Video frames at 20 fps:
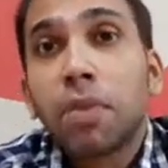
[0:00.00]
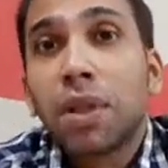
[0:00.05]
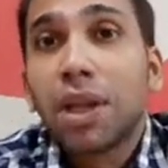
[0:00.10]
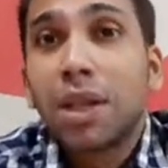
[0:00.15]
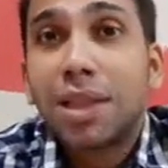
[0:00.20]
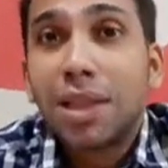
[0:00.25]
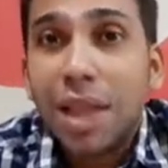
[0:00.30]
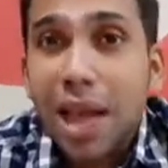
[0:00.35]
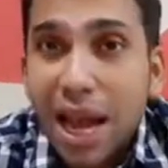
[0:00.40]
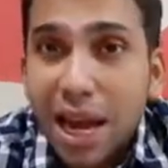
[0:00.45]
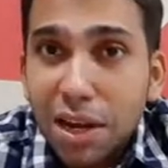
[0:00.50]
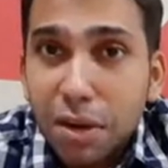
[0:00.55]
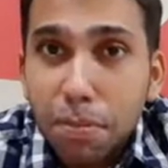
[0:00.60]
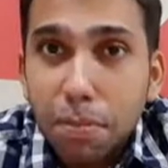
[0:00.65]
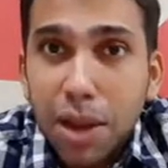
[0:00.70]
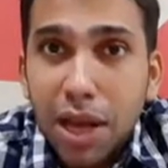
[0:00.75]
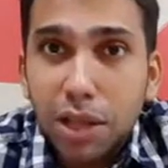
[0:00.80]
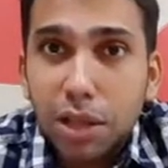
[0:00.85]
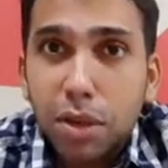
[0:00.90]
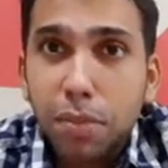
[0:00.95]
that
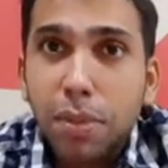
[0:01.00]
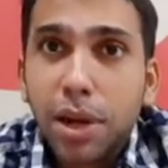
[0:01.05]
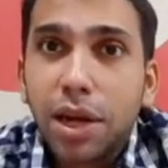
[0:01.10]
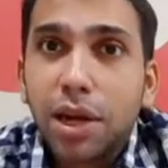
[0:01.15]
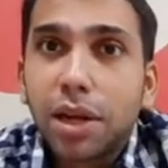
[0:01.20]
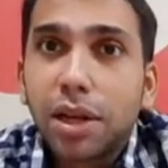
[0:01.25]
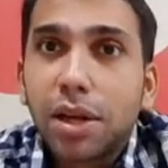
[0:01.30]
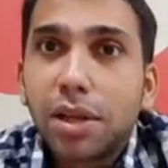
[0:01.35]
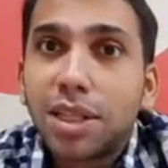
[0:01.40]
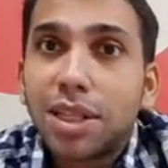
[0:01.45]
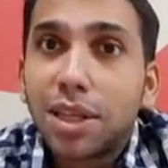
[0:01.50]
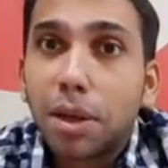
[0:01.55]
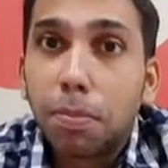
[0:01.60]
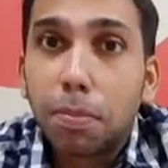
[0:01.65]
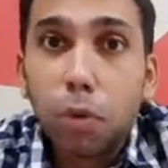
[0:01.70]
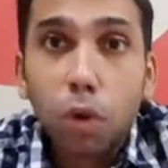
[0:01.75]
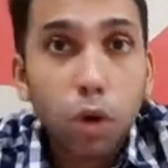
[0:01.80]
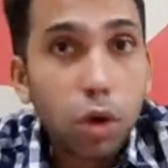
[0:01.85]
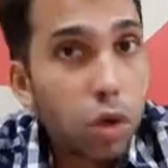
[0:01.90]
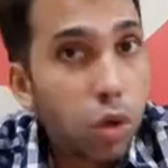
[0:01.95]
mathematical
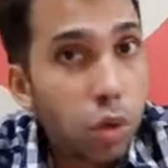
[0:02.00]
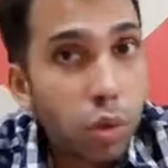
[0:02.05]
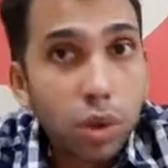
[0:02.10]
support